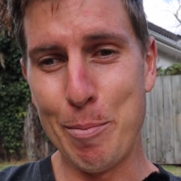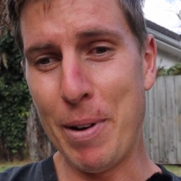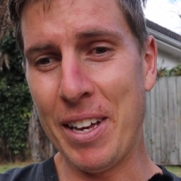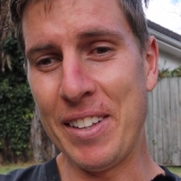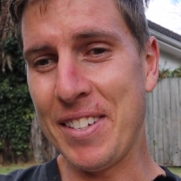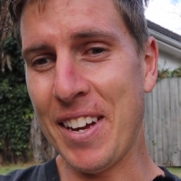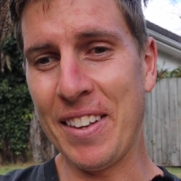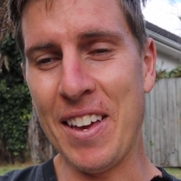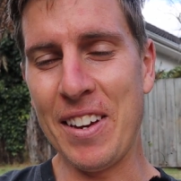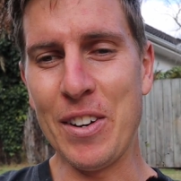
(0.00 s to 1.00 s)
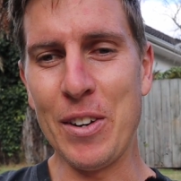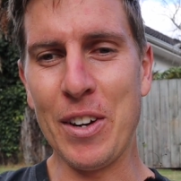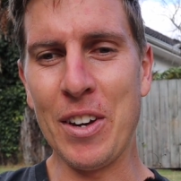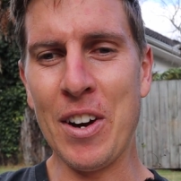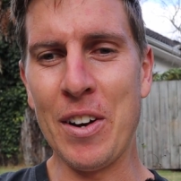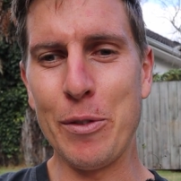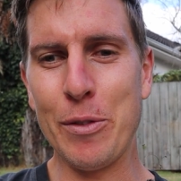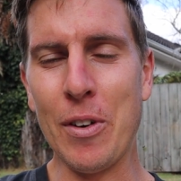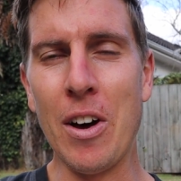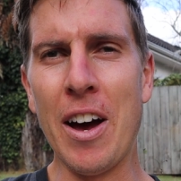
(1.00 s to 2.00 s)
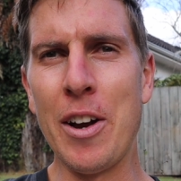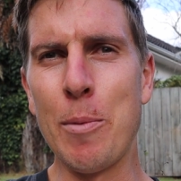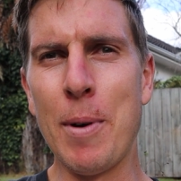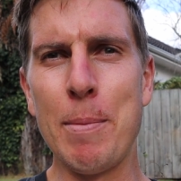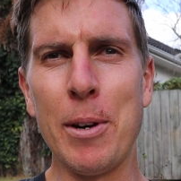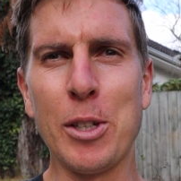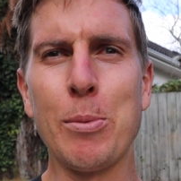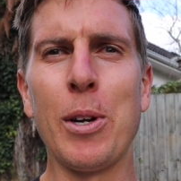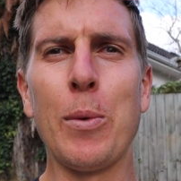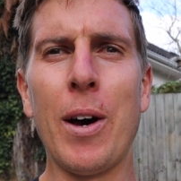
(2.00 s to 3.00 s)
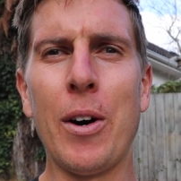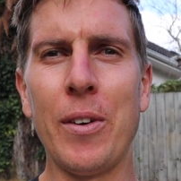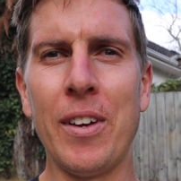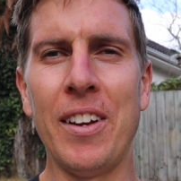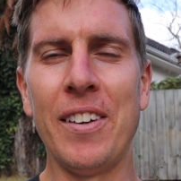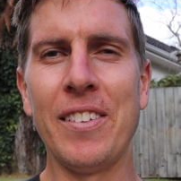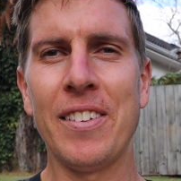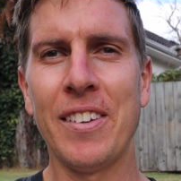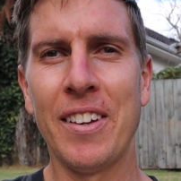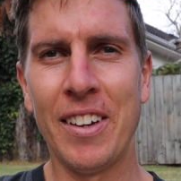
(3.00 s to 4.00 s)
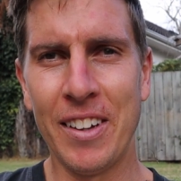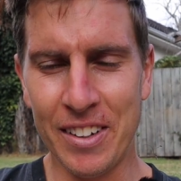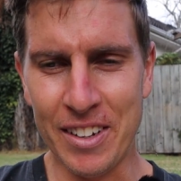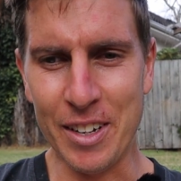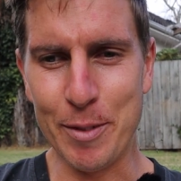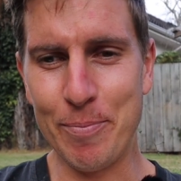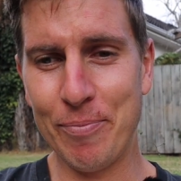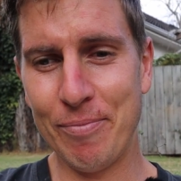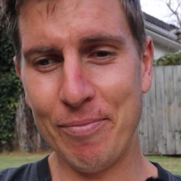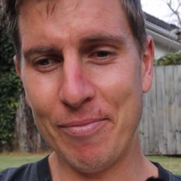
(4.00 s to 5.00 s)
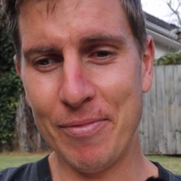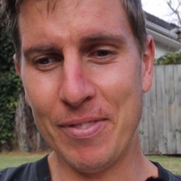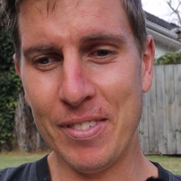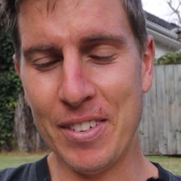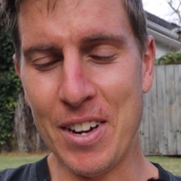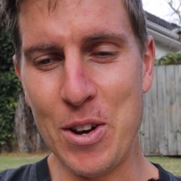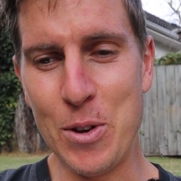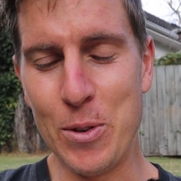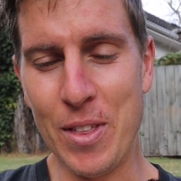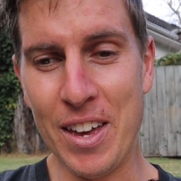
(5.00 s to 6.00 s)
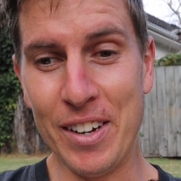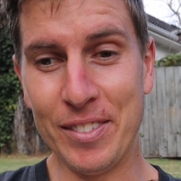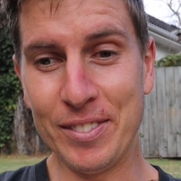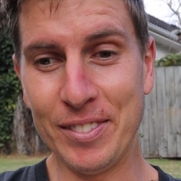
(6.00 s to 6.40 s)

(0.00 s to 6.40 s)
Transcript: but in saying that, you know, you can kind of, I know my bearings pretty well, and I knew that